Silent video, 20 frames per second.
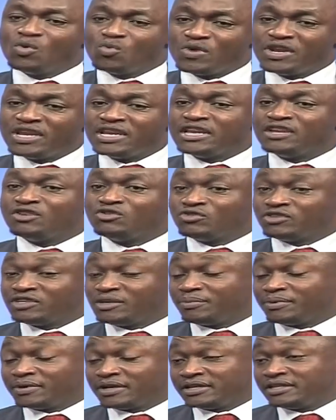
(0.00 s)
we needed to
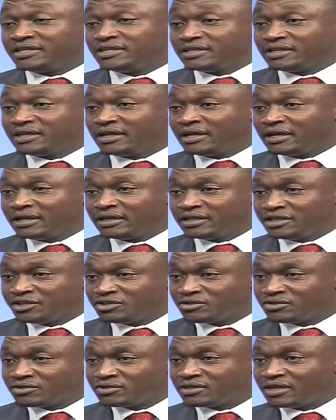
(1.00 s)
separate
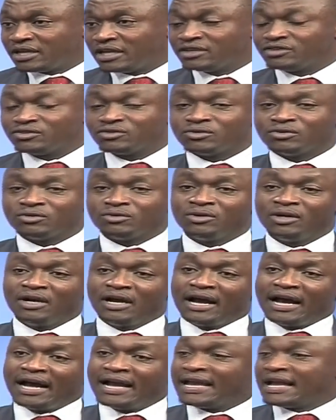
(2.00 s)
issues, and so
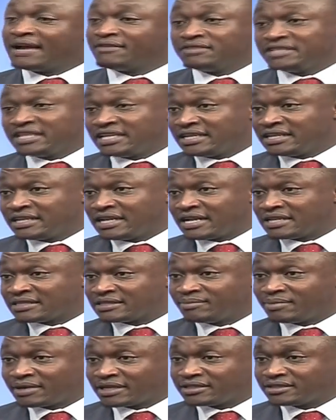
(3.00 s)
I have taken a
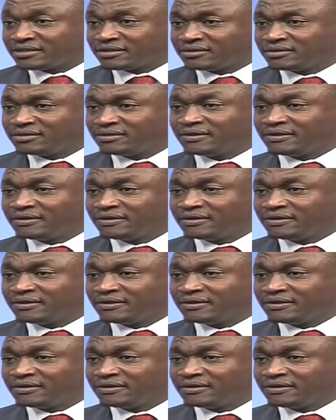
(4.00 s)
sabbatical.